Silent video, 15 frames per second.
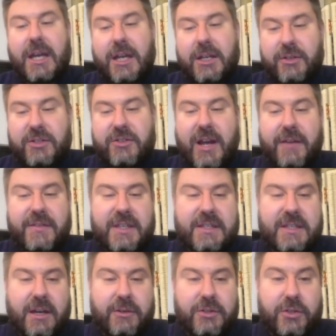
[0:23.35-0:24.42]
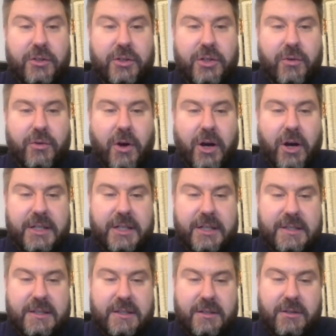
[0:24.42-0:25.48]
to drive this out to a new
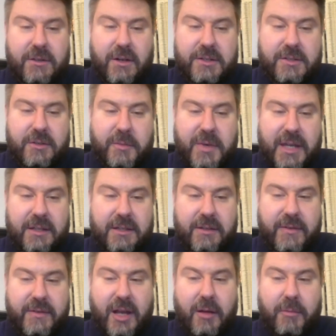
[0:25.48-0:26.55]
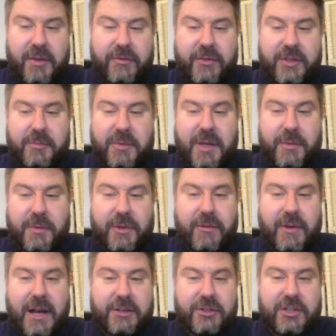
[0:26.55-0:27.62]
audience and to also make it available for the people who
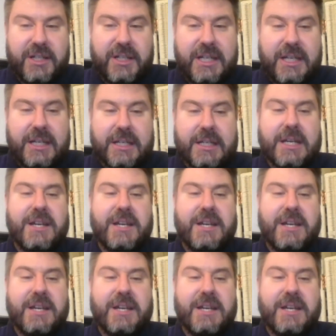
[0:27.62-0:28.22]
actually need it.